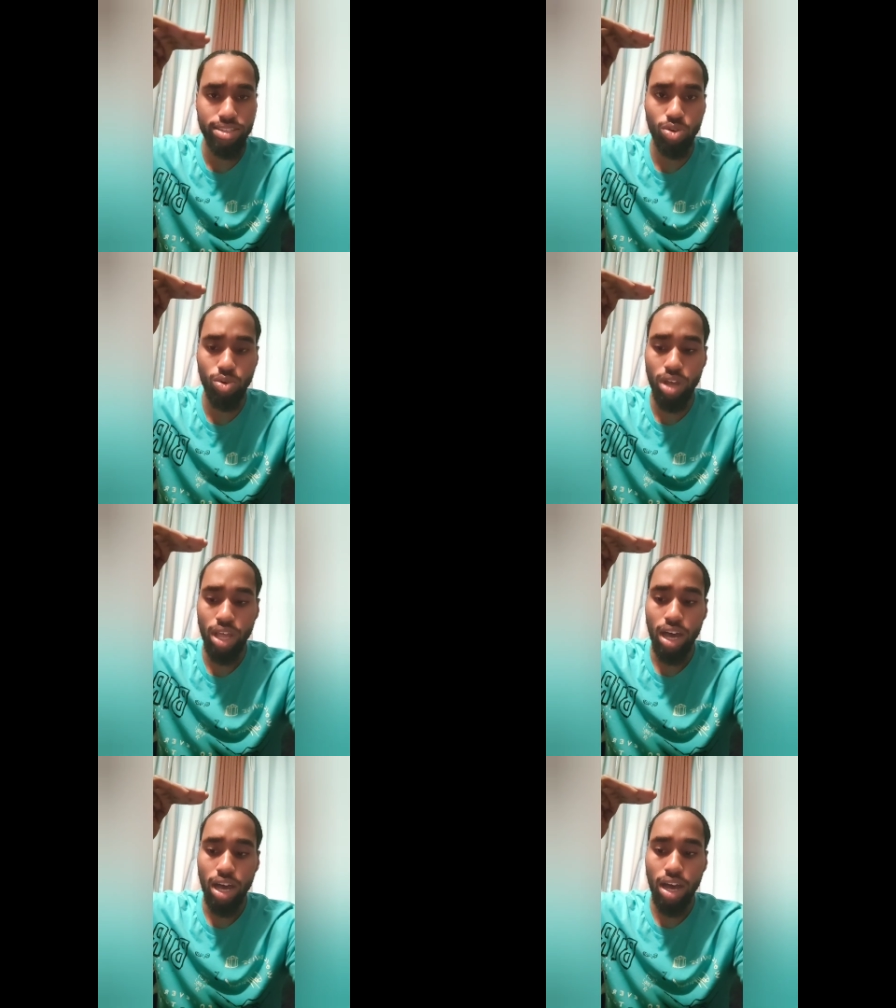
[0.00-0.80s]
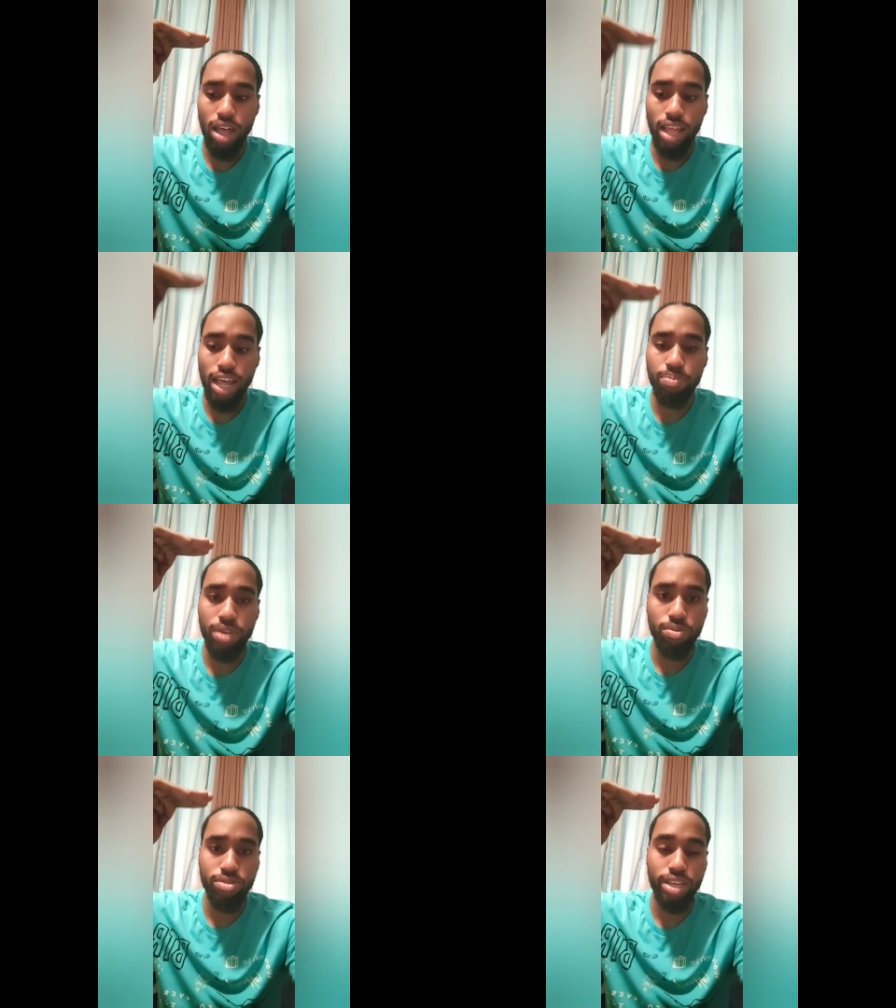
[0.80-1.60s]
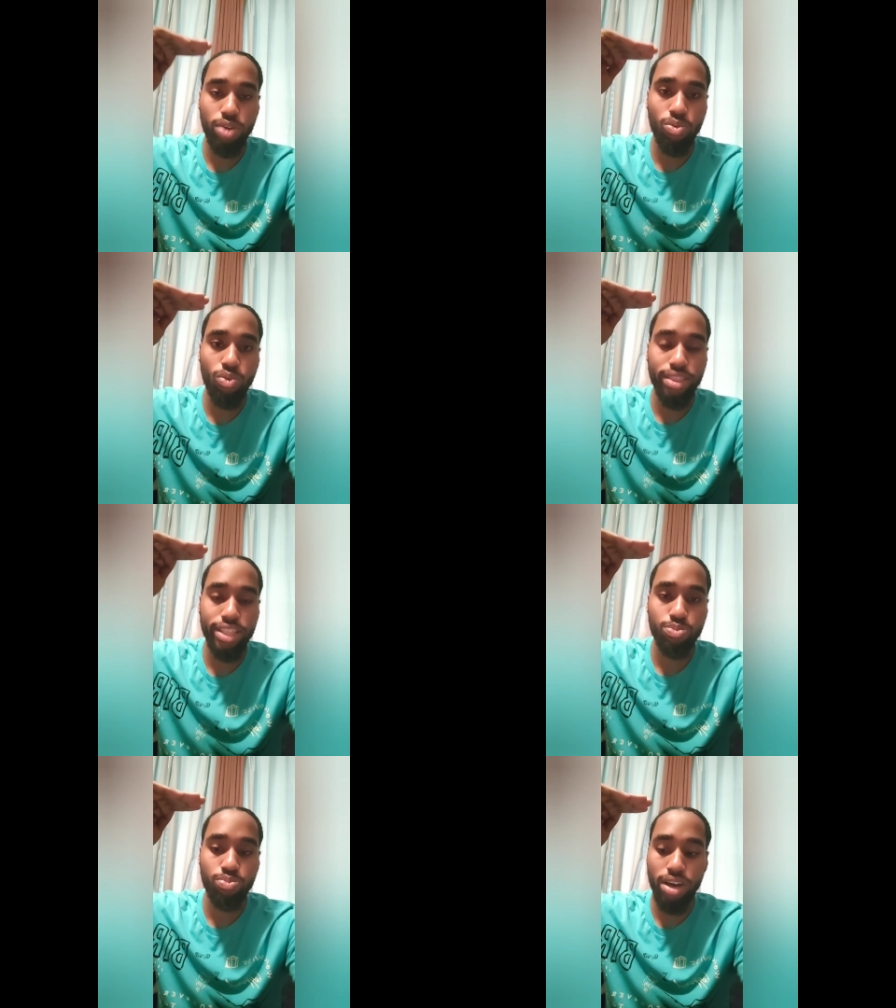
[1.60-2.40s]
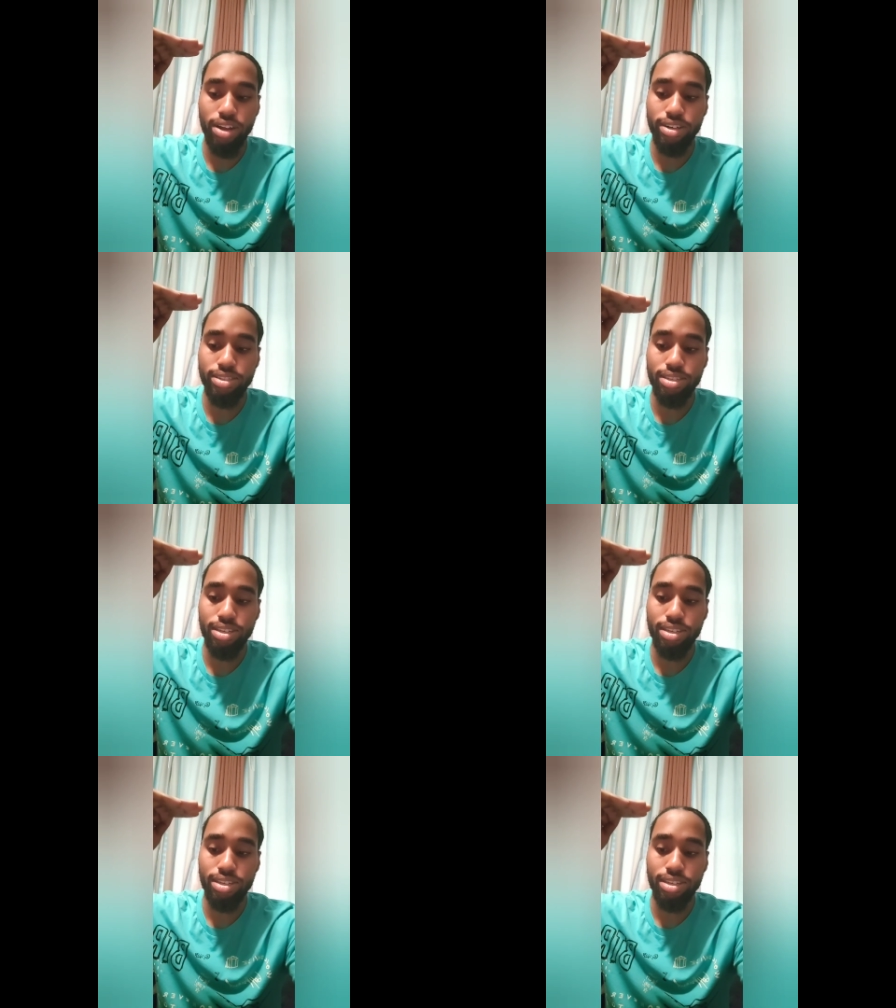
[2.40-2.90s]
So a lot of people saying we want this product,